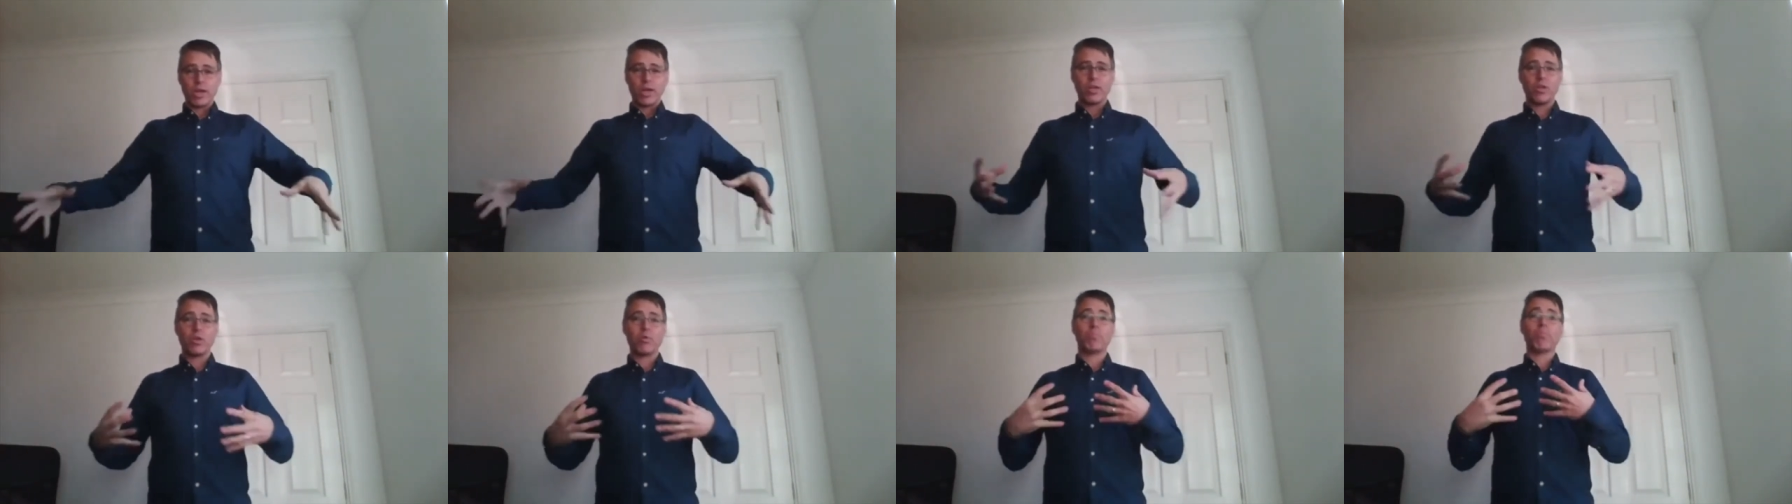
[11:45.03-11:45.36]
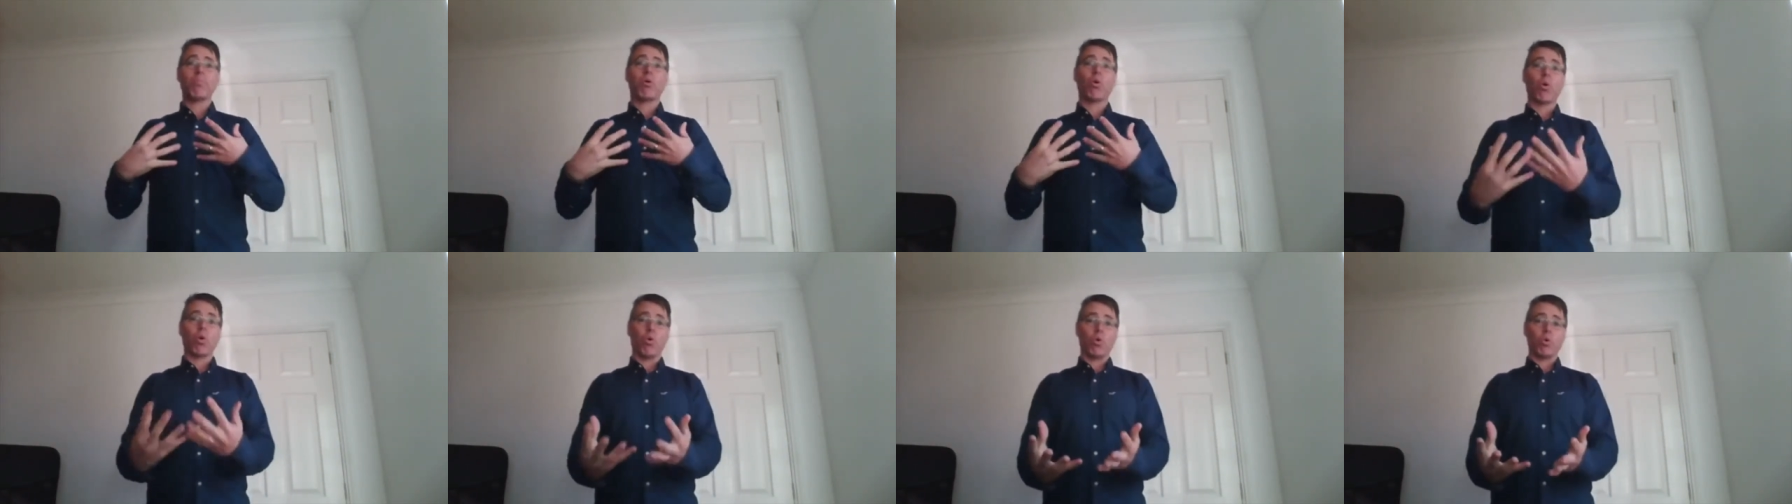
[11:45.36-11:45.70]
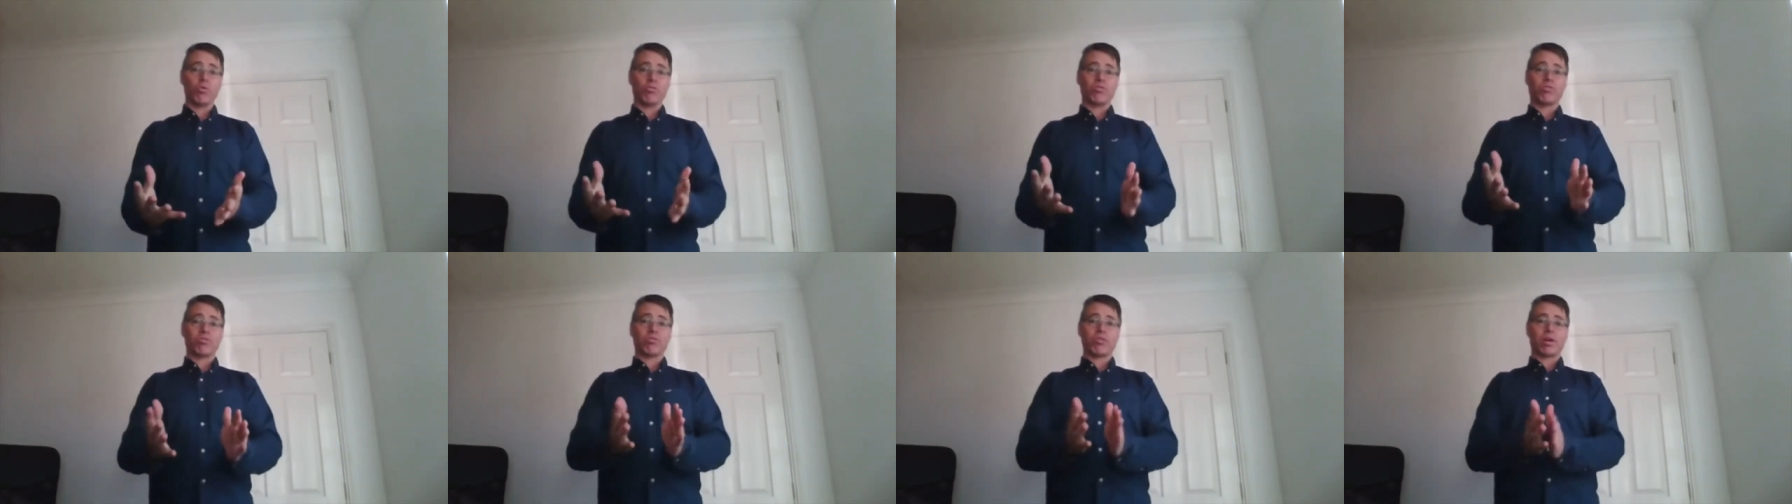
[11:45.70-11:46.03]
you
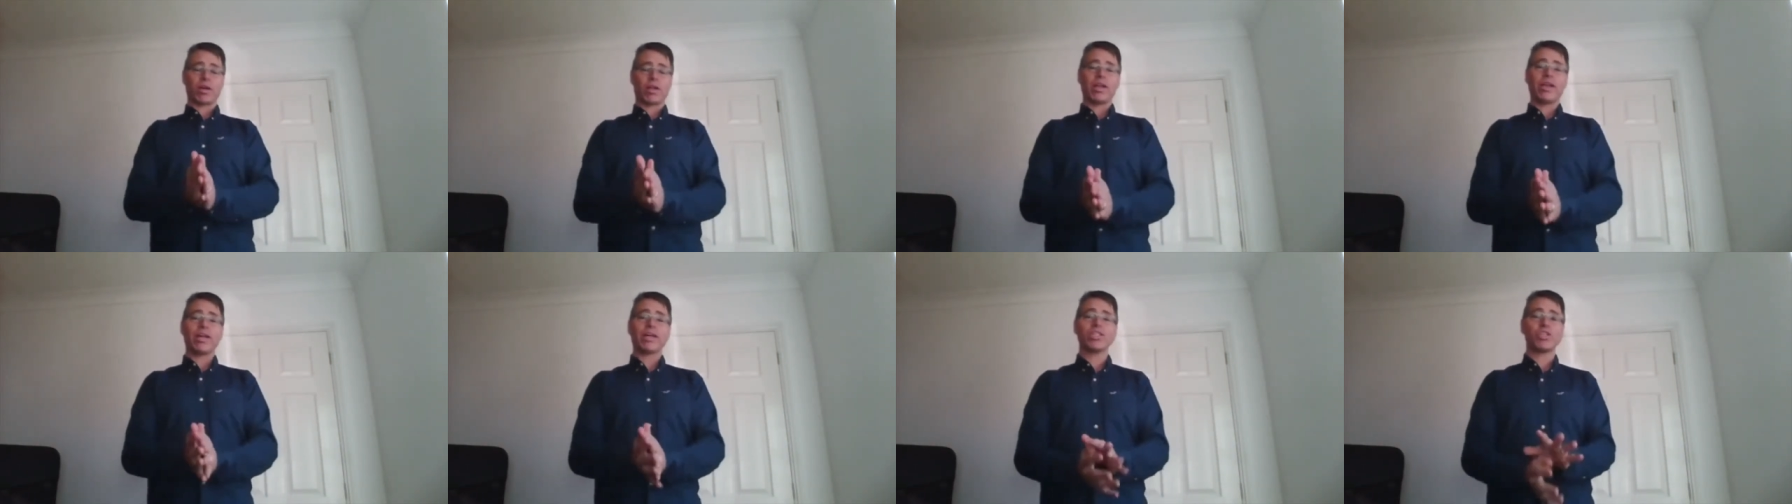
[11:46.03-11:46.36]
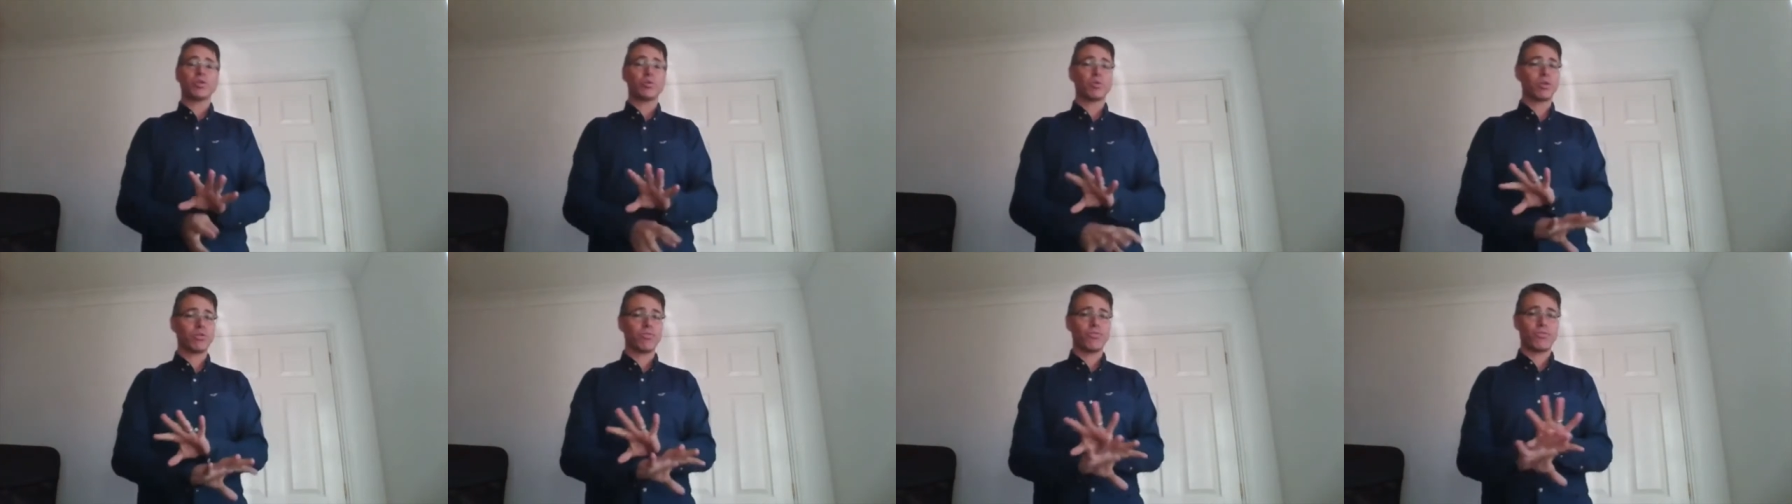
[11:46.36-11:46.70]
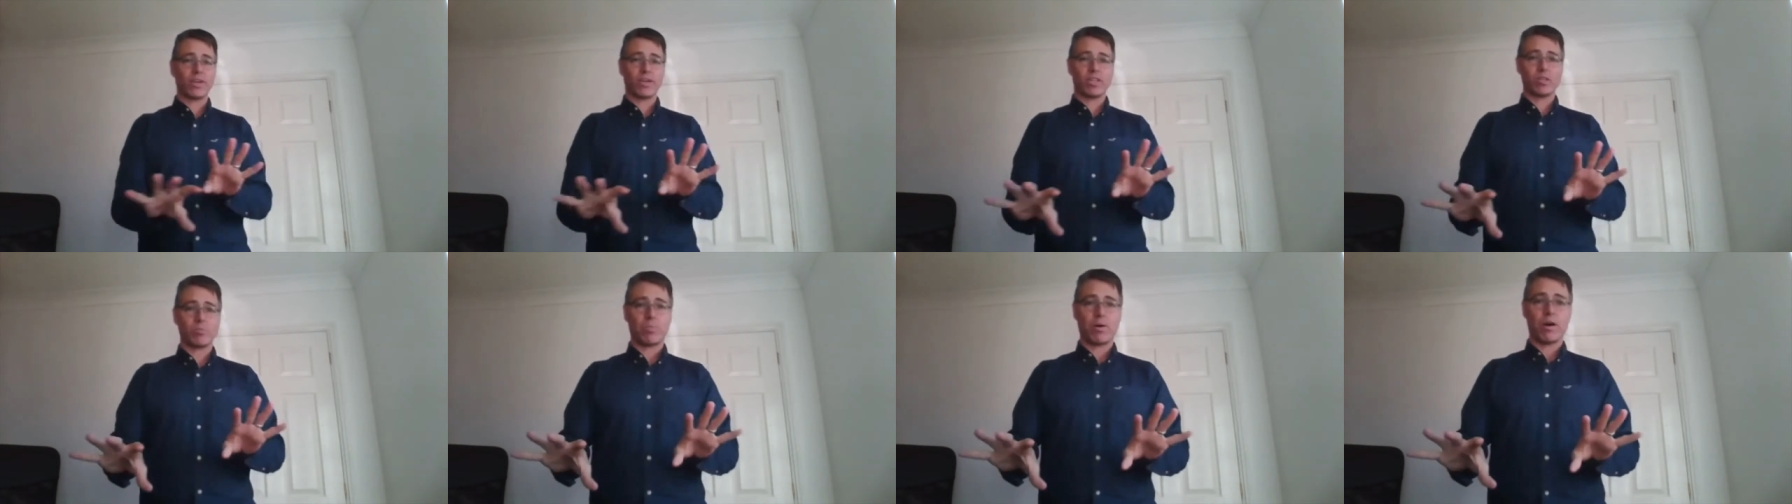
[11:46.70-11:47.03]
pause, unless you're with a
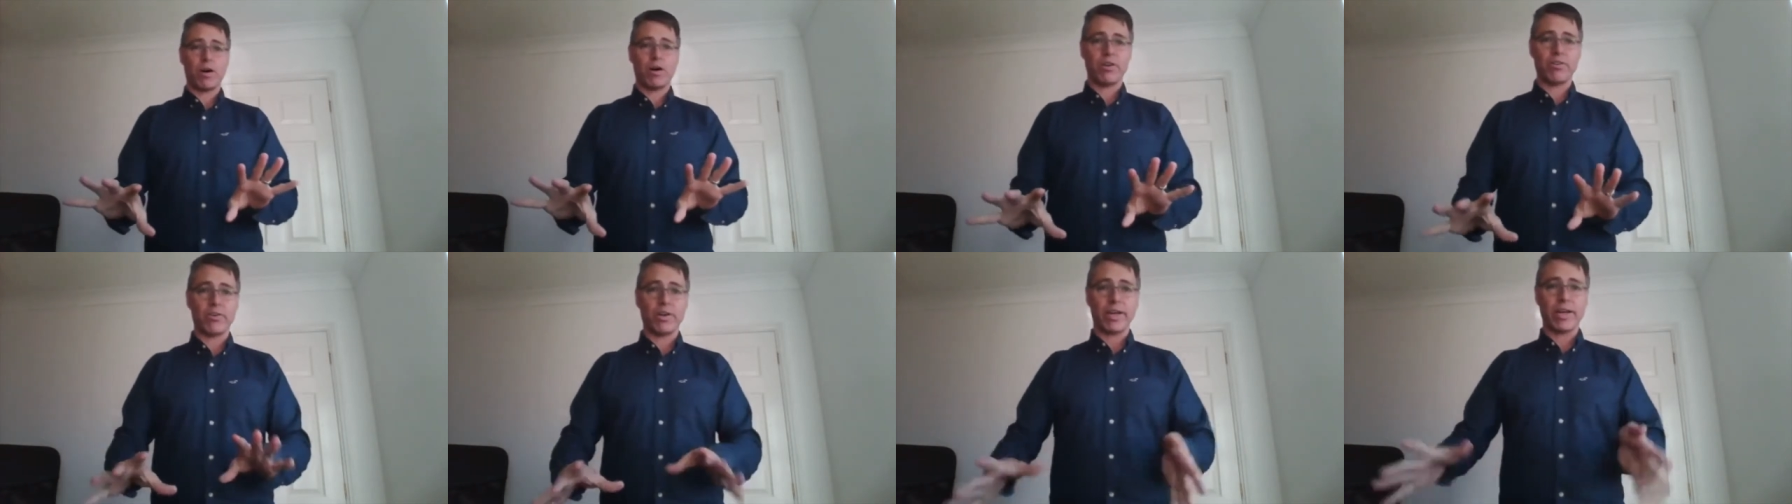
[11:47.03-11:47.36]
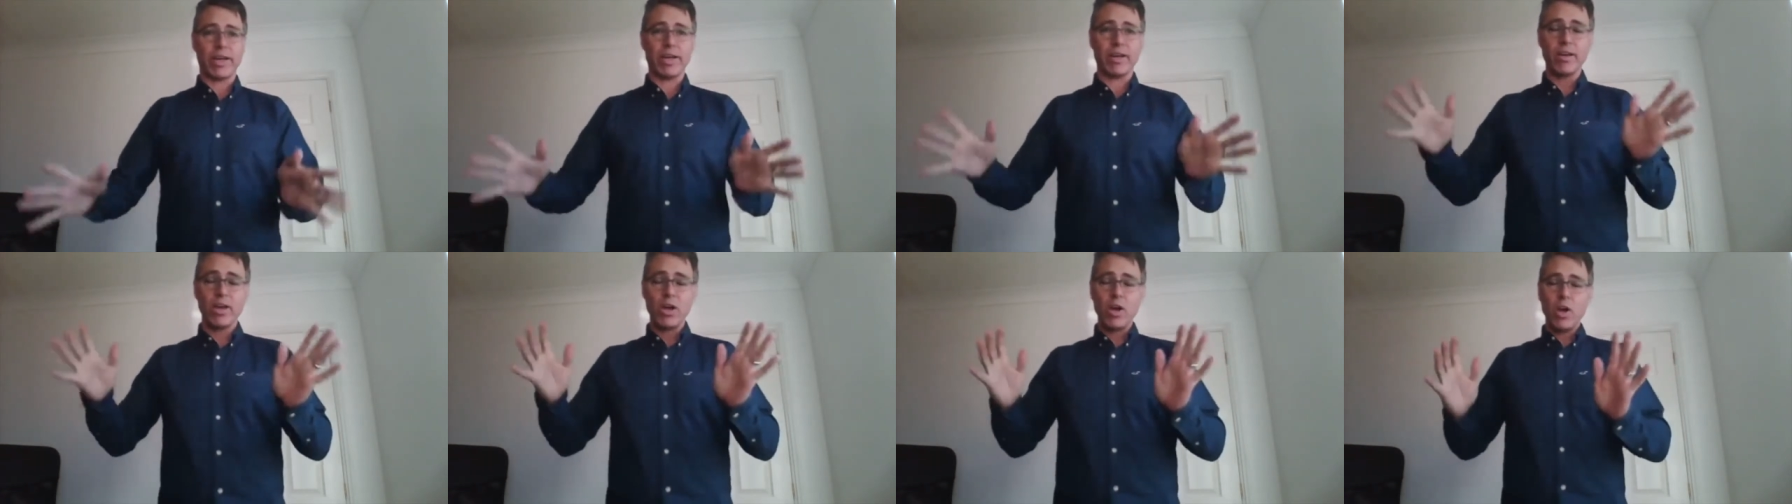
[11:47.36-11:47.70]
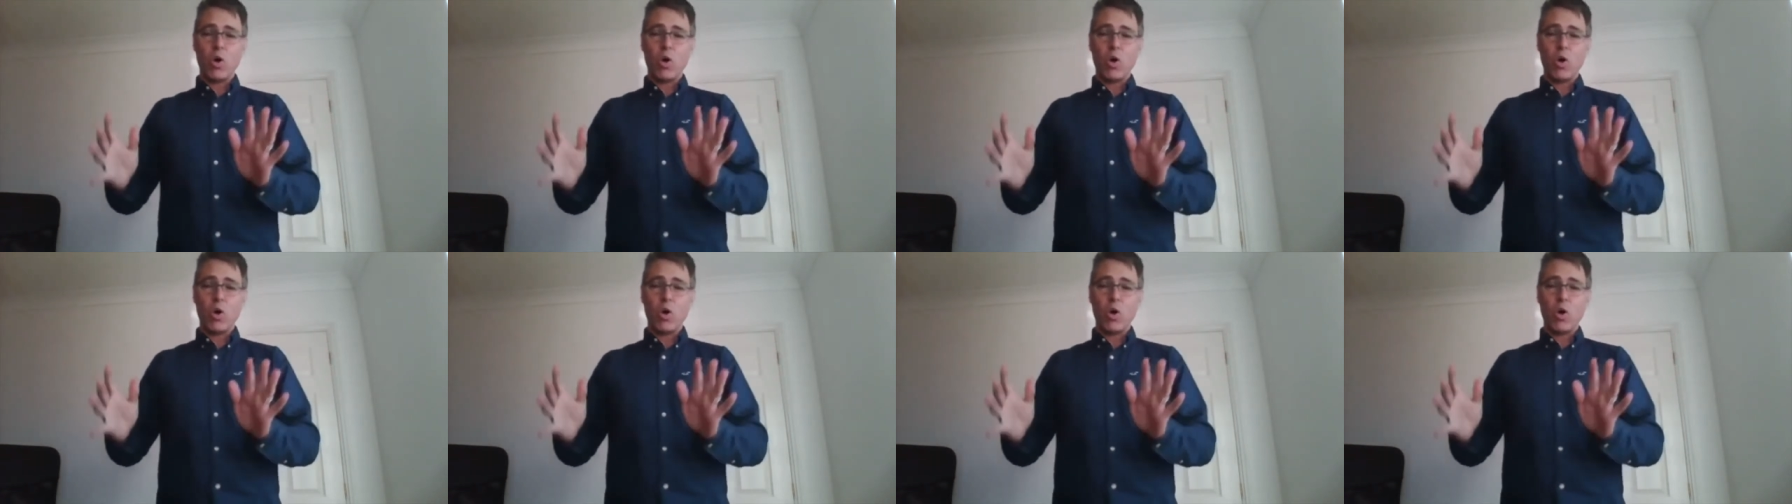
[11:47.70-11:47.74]
fixed partner, okay?